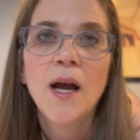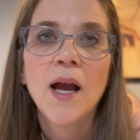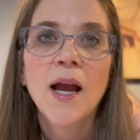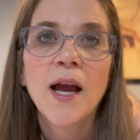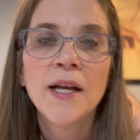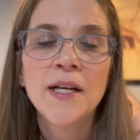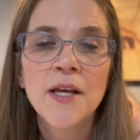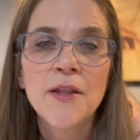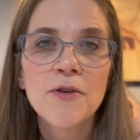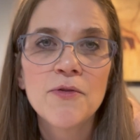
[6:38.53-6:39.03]

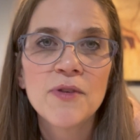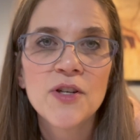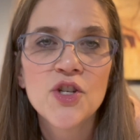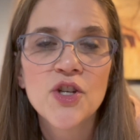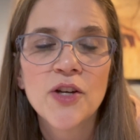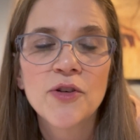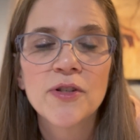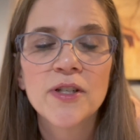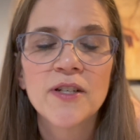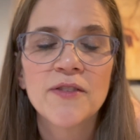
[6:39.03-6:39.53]
Another
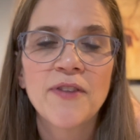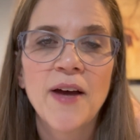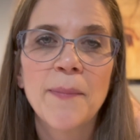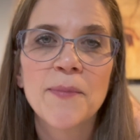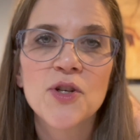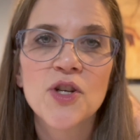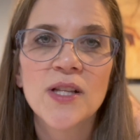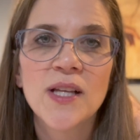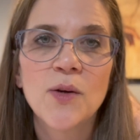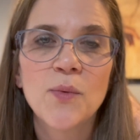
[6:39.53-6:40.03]
regenerative
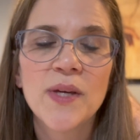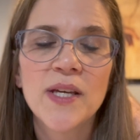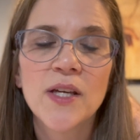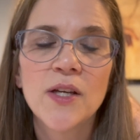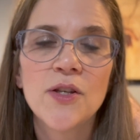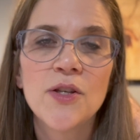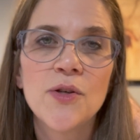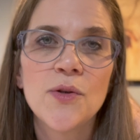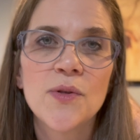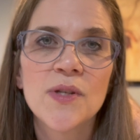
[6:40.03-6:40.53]
option that we
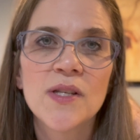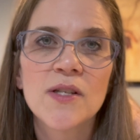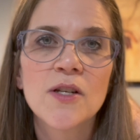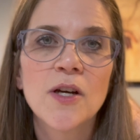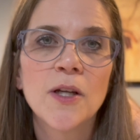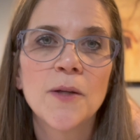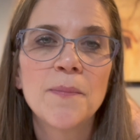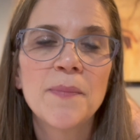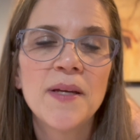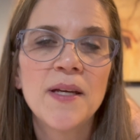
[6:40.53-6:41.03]
can use is
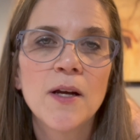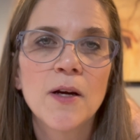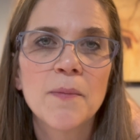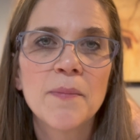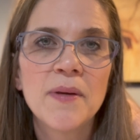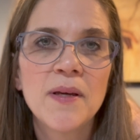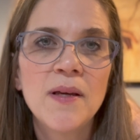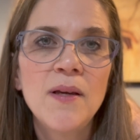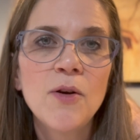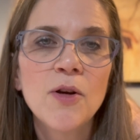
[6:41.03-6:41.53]
called
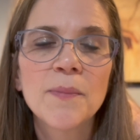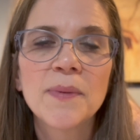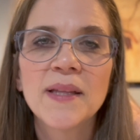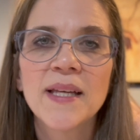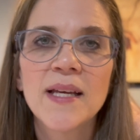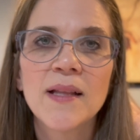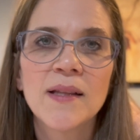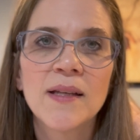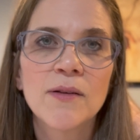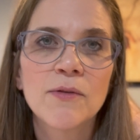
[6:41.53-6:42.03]
PRP, or
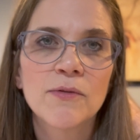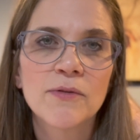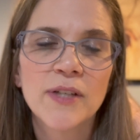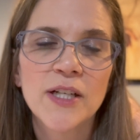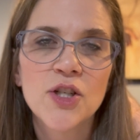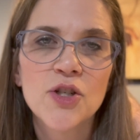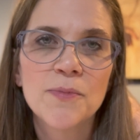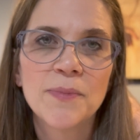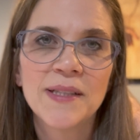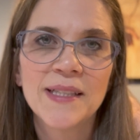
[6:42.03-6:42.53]

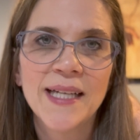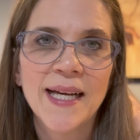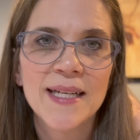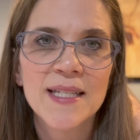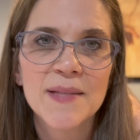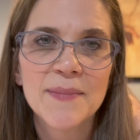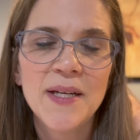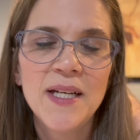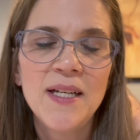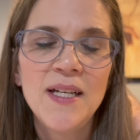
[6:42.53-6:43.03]
platelet-rich
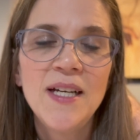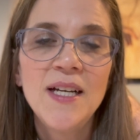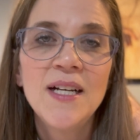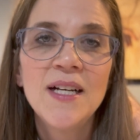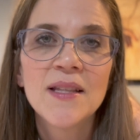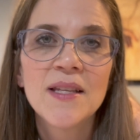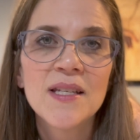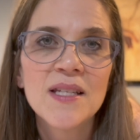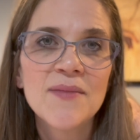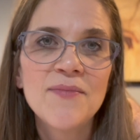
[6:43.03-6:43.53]
plasma.
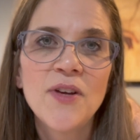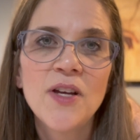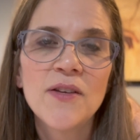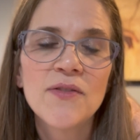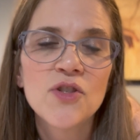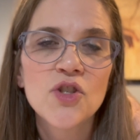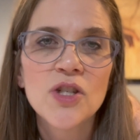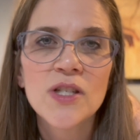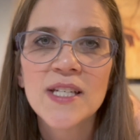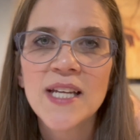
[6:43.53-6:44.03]
This
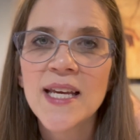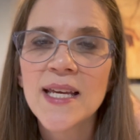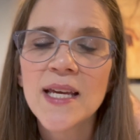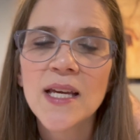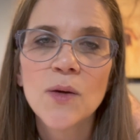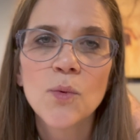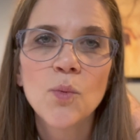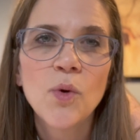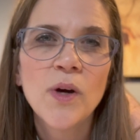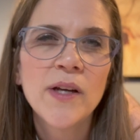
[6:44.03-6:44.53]
involves just
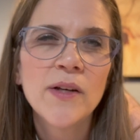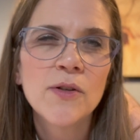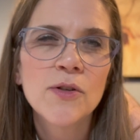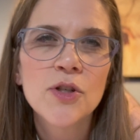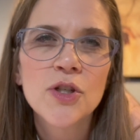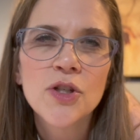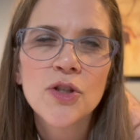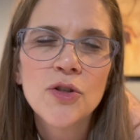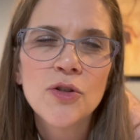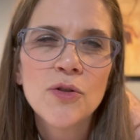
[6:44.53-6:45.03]
taking 1 or
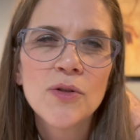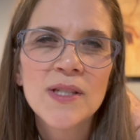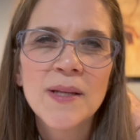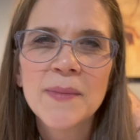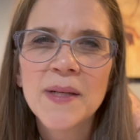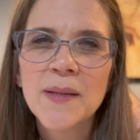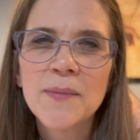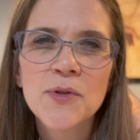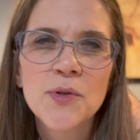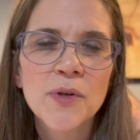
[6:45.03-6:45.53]
2,
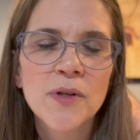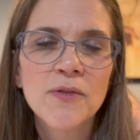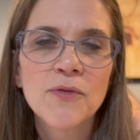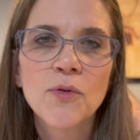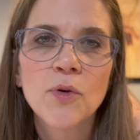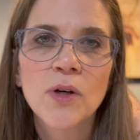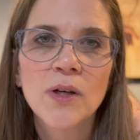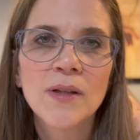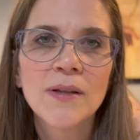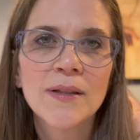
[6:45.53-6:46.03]
sometimes 3 or
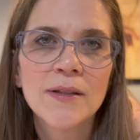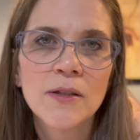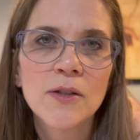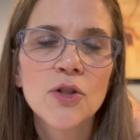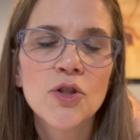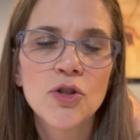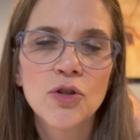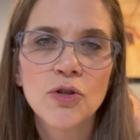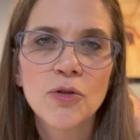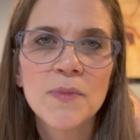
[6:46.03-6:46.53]
4 little
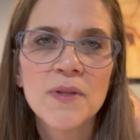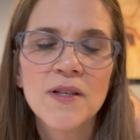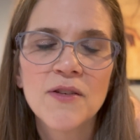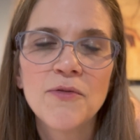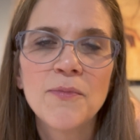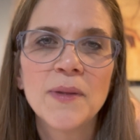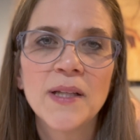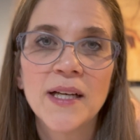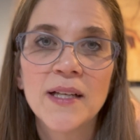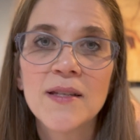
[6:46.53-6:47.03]
tubes
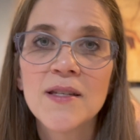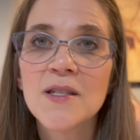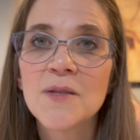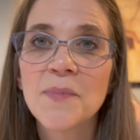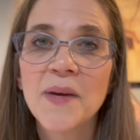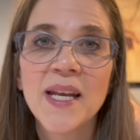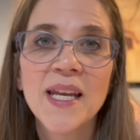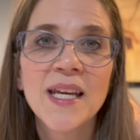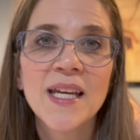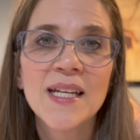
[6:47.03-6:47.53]
of blood,
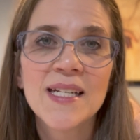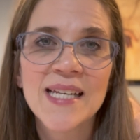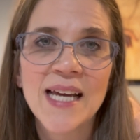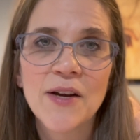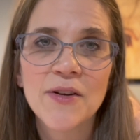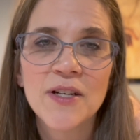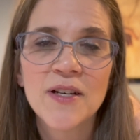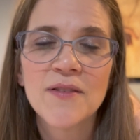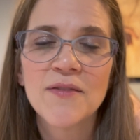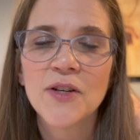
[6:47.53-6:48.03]
spinning it
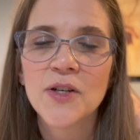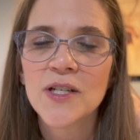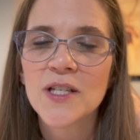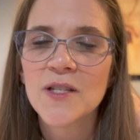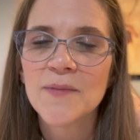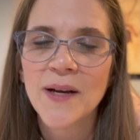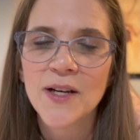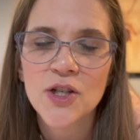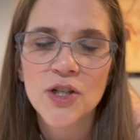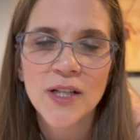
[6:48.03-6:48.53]
down in a very
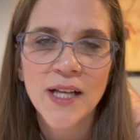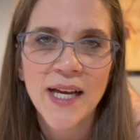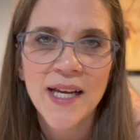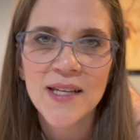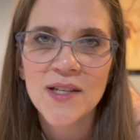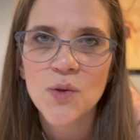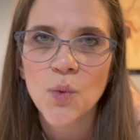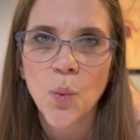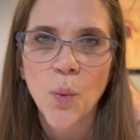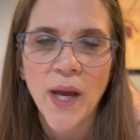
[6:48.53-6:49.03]

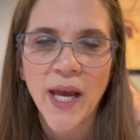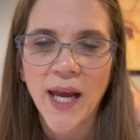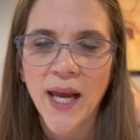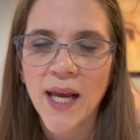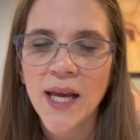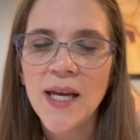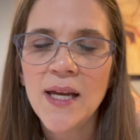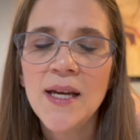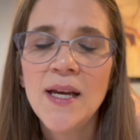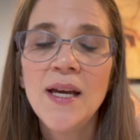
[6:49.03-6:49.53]
specialized way,